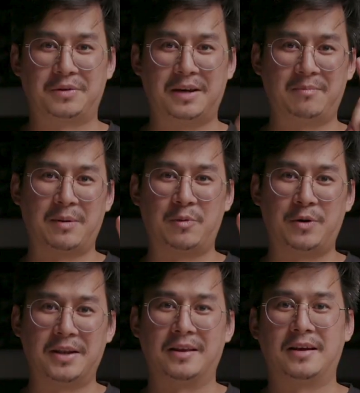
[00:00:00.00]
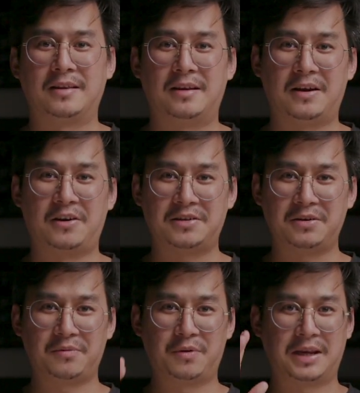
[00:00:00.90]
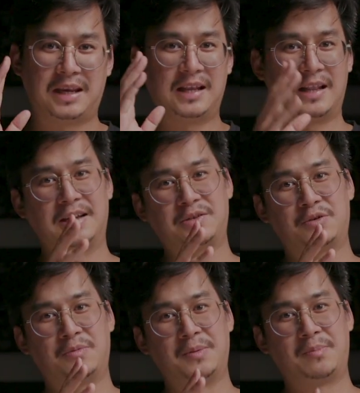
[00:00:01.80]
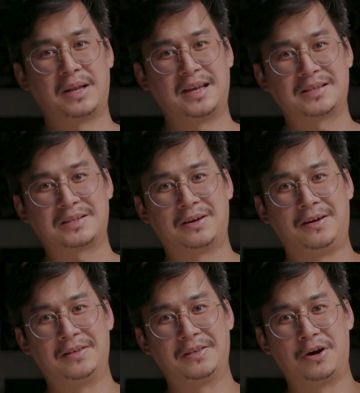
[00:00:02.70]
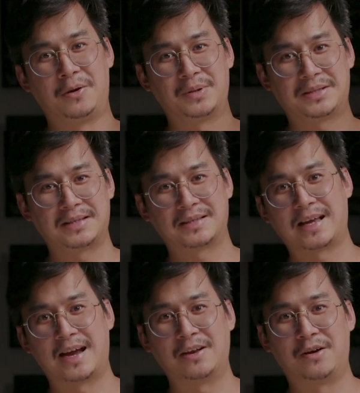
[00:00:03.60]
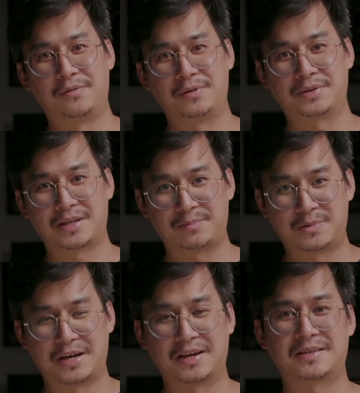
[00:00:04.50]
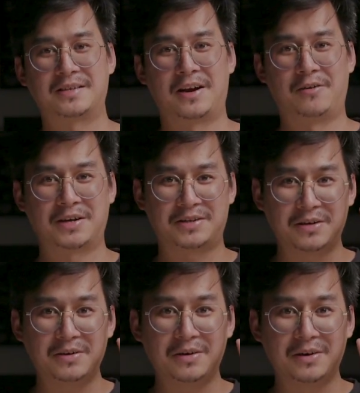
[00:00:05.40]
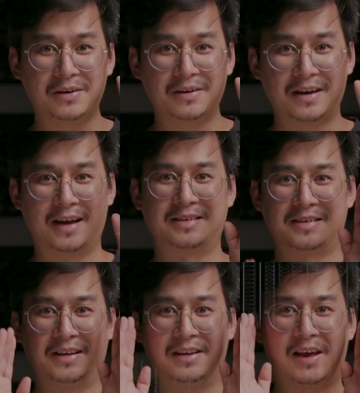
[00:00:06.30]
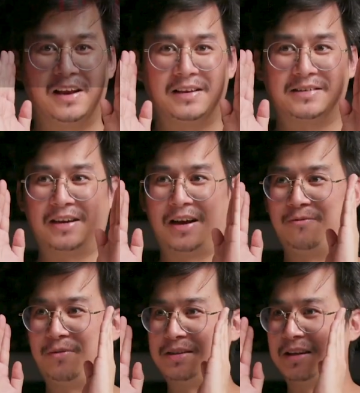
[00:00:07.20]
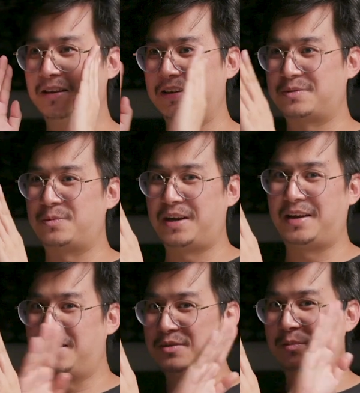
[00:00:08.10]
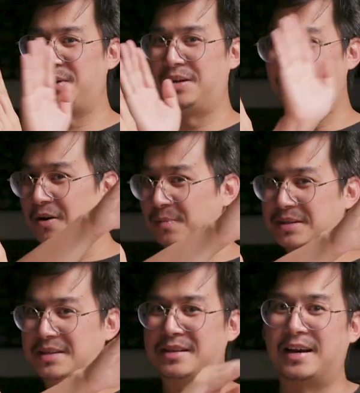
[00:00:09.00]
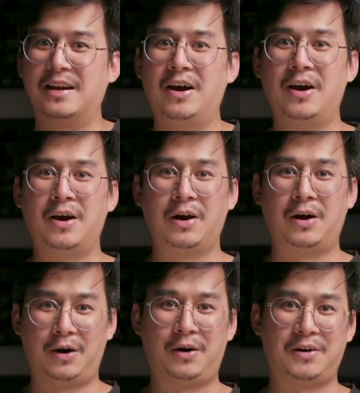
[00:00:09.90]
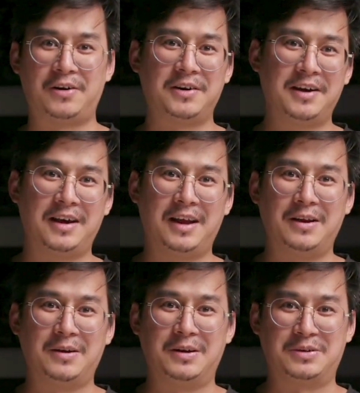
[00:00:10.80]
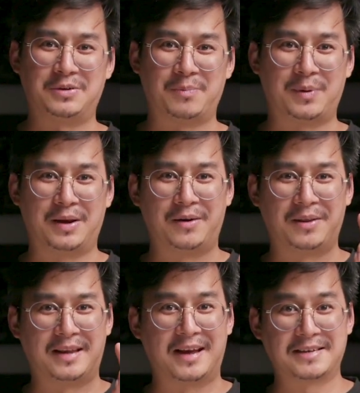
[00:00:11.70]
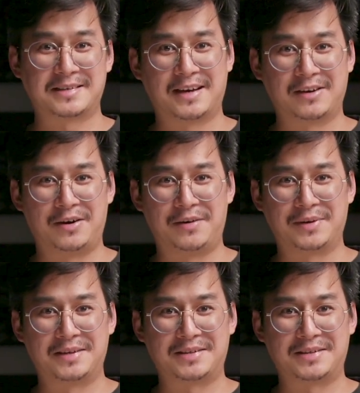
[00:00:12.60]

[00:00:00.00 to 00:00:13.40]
tip number 1, the direction of your key light should be placed on the opposite side of your subject's direction. As in, like, let's say I'm facing this way, it should be the opposite side, or it should be on the other side of the